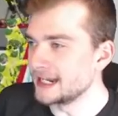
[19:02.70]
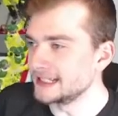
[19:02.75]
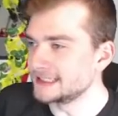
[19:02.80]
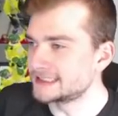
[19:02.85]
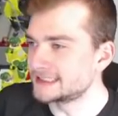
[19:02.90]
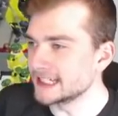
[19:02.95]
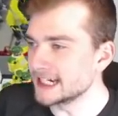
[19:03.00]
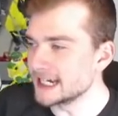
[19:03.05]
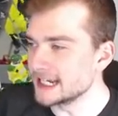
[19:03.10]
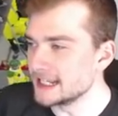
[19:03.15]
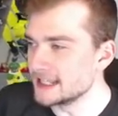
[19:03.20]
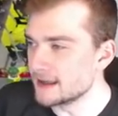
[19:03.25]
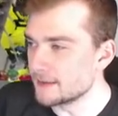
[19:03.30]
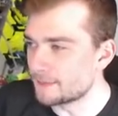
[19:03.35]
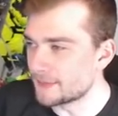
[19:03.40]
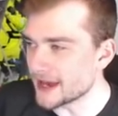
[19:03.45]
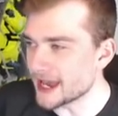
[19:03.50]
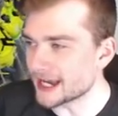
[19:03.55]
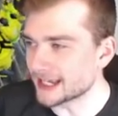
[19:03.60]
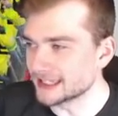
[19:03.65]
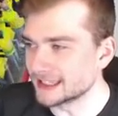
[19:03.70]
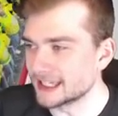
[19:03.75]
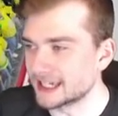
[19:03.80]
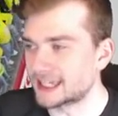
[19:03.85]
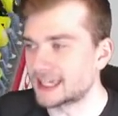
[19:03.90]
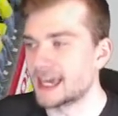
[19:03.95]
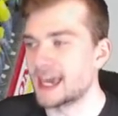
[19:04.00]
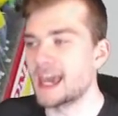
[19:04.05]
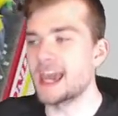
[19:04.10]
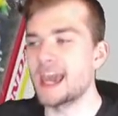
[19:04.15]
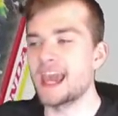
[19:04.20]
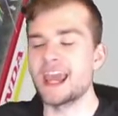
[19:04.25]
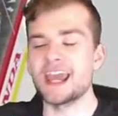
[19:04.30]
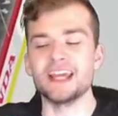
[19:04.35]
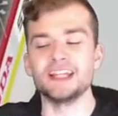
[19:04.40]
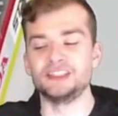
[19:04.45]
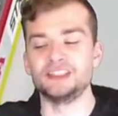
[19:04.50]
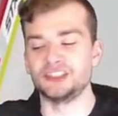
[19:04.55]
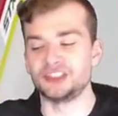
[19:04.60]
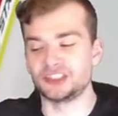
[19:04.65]
it's in the back of the
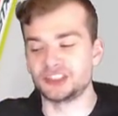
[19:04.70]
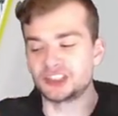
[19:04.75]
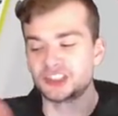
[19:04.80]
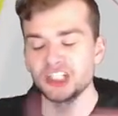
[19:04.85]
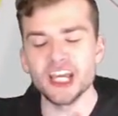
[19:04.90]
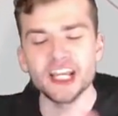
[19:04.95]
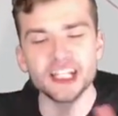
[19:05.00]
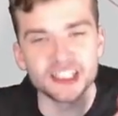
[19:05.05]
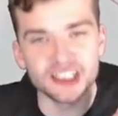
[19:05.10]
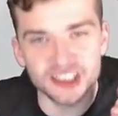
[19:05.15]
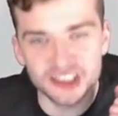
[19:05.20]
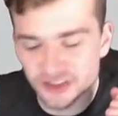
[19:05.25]
cage. six